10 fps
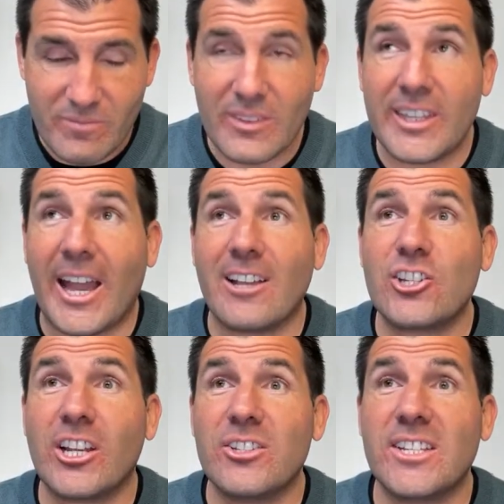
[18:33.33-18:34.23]
Yeah,
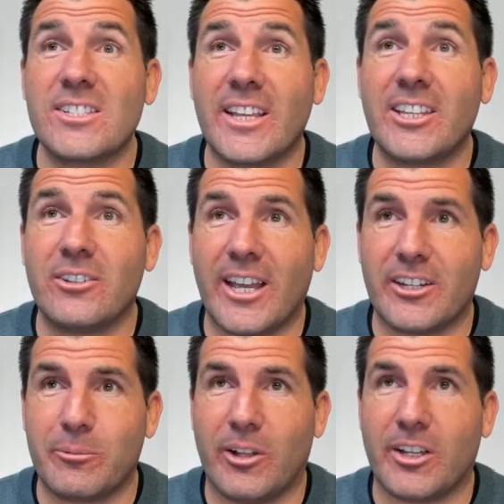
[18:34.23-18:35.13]
Shell says, thank you. Yeah,
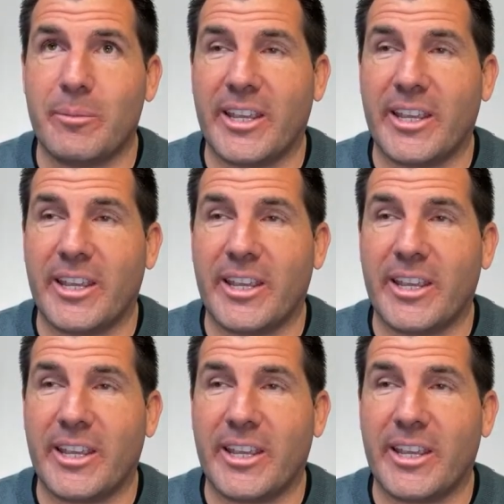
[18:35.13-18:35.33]
you're welcome.